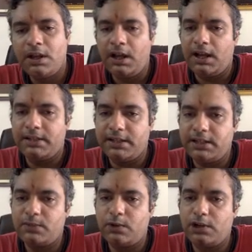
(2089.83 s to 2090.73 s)
And then the
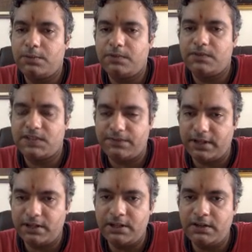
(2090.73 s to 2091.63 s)
volume of the
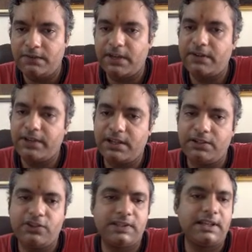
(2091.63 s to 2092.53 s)
sphere, where we can
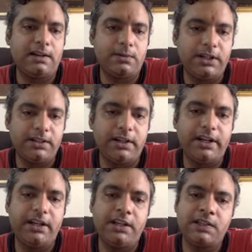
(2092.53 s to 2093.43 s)
just calculate the
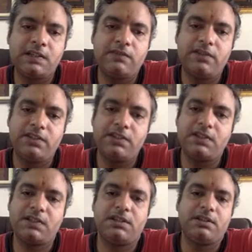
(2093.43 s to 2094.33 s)
radius, which is
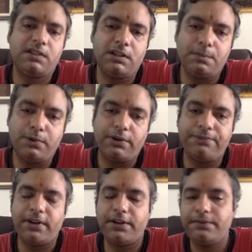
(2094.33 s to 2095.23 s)

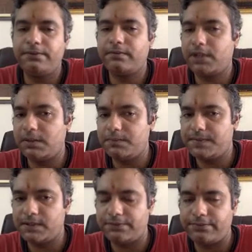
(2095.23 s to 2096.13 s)
0.5 times
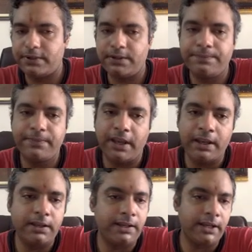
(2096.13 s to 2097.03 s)
of A
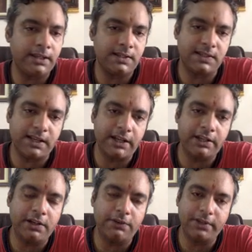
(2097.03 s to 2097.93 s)
is side
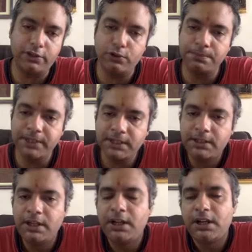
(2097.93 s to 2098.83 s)
of the cube,
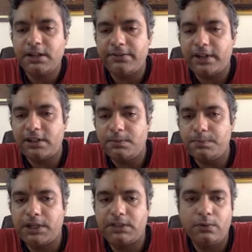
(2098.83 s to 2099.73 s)
divided
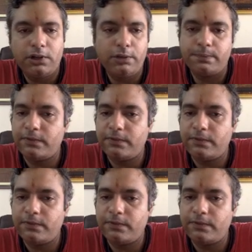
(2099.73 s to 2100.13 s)
by the volume.